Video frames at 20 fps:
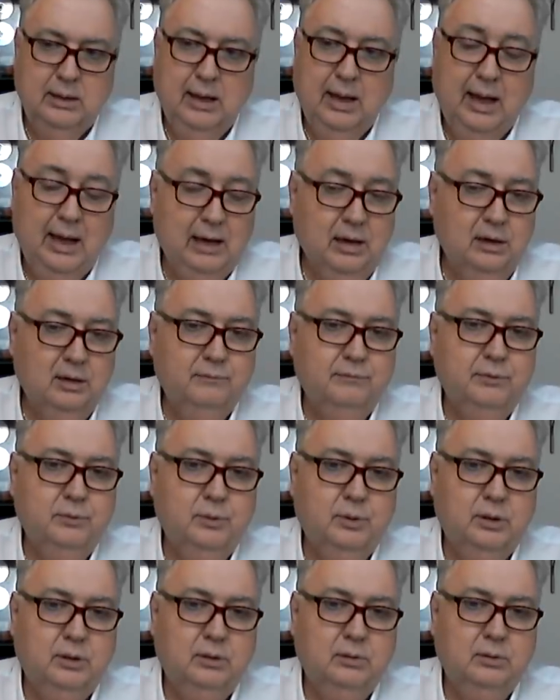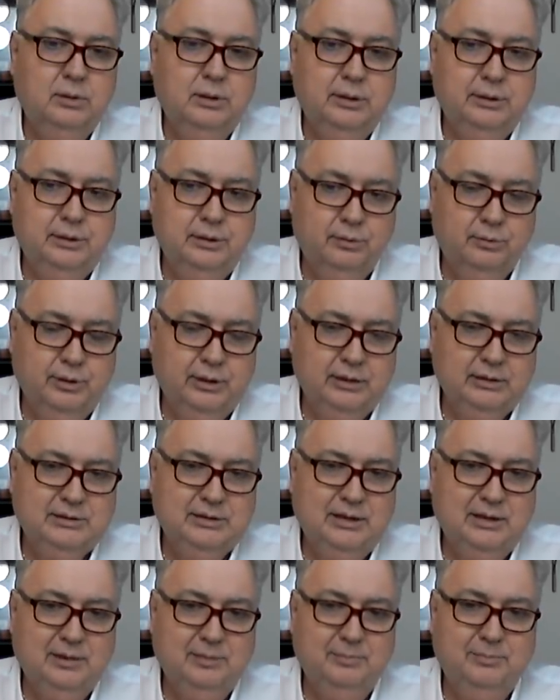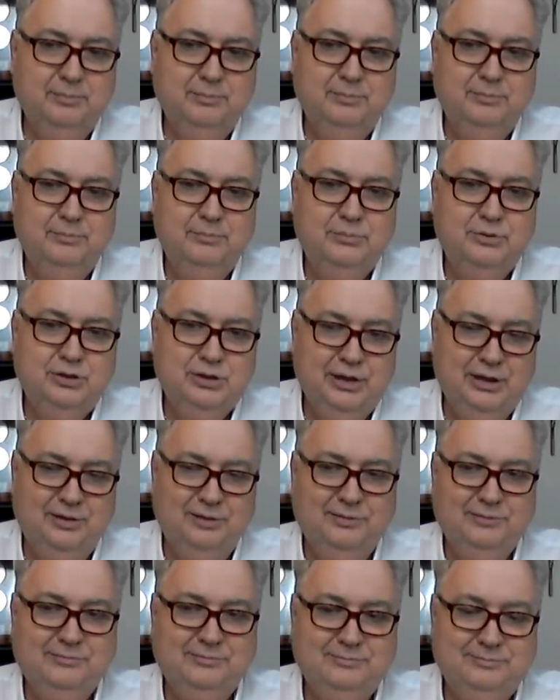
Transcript: I love you all. Until next time. Ciao.